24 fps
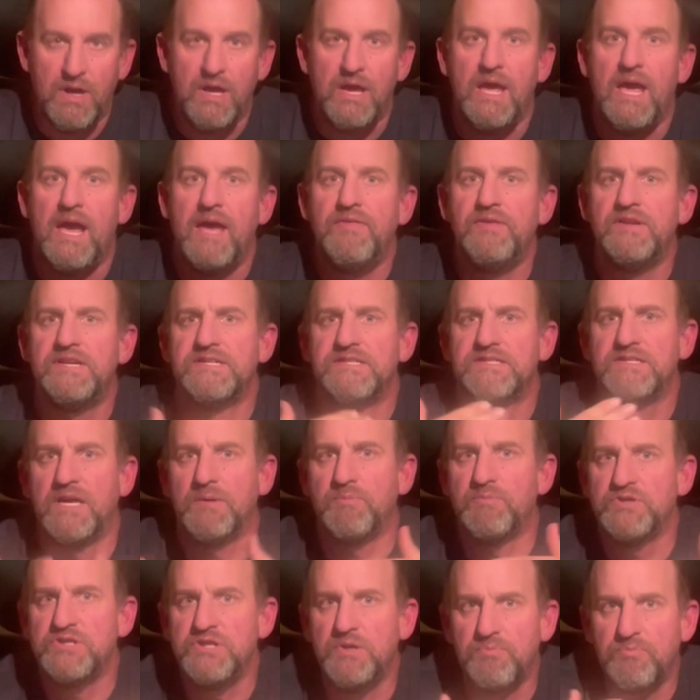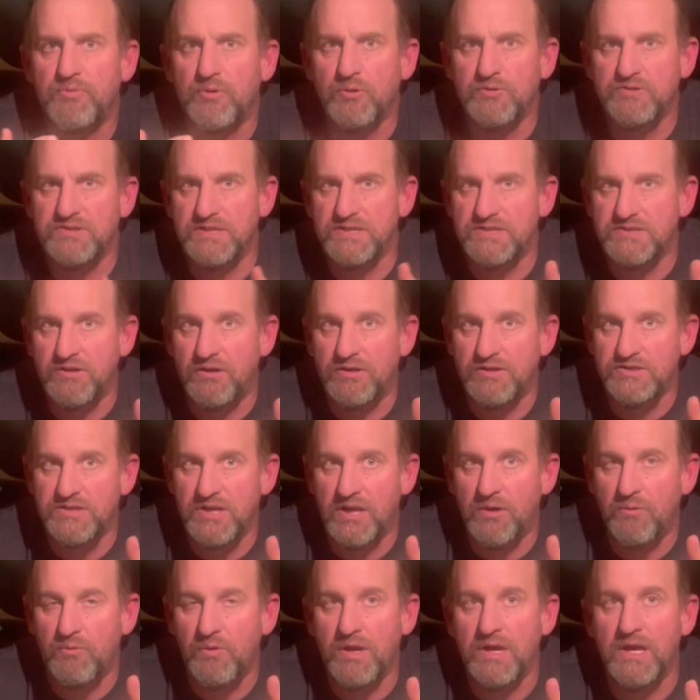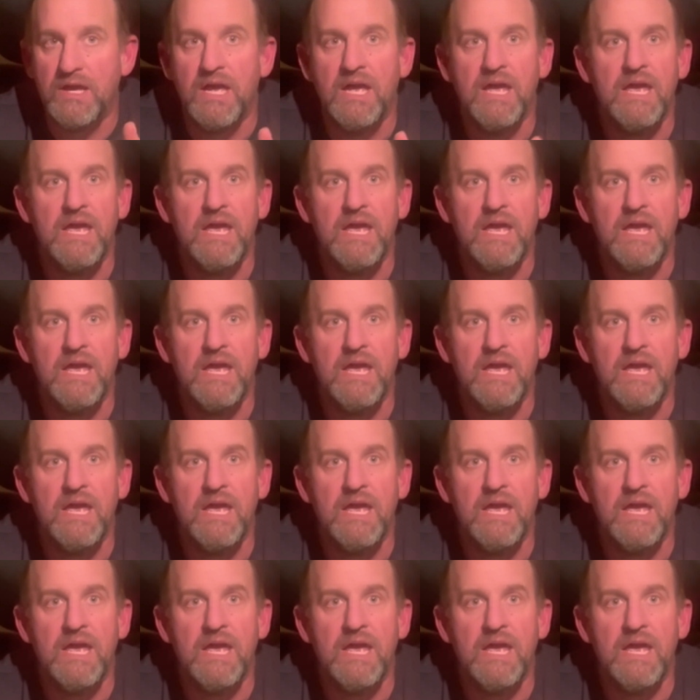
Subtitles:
And the discipleship process starts that way.